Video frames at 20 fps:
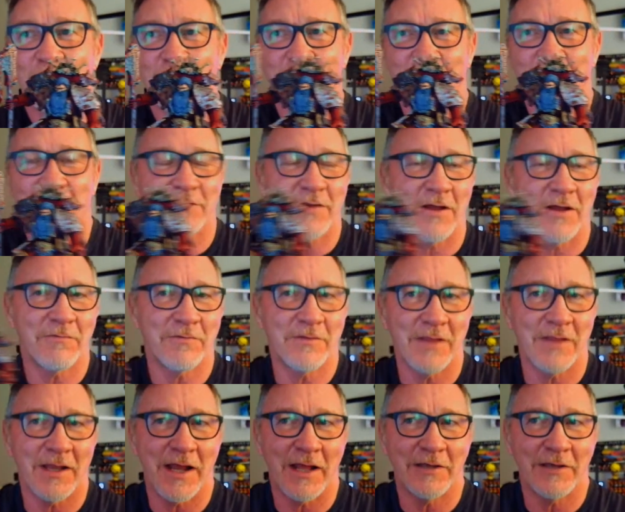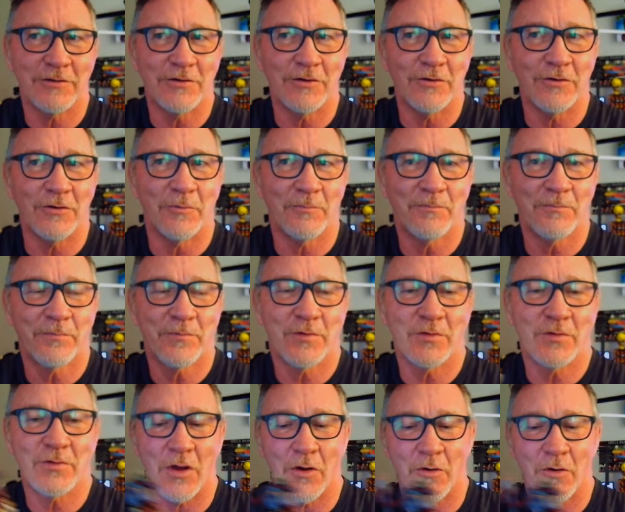stuff that I do.
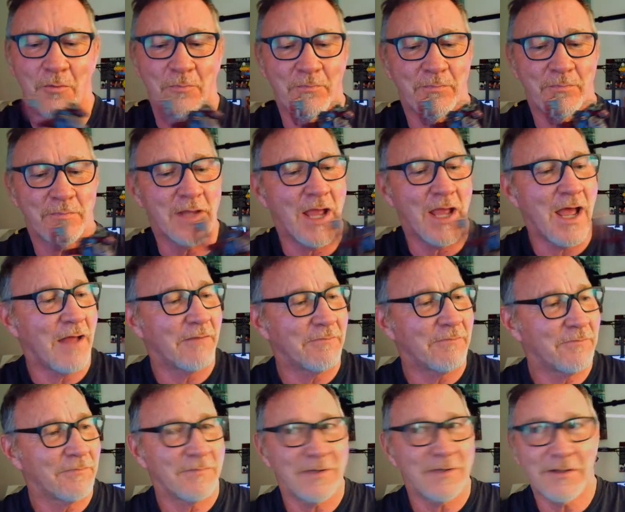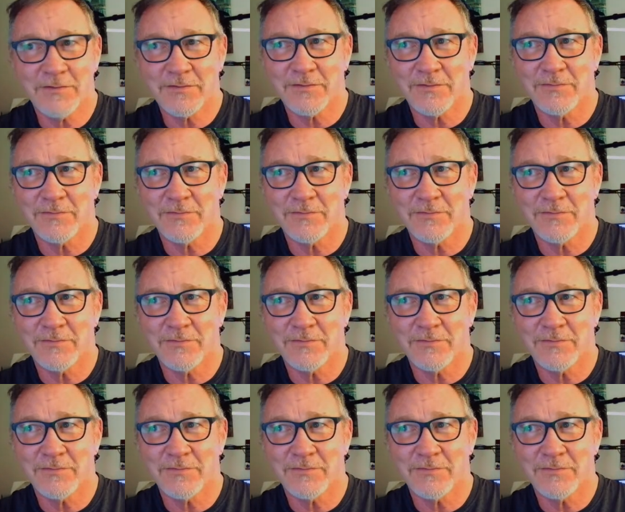So, yeah, it's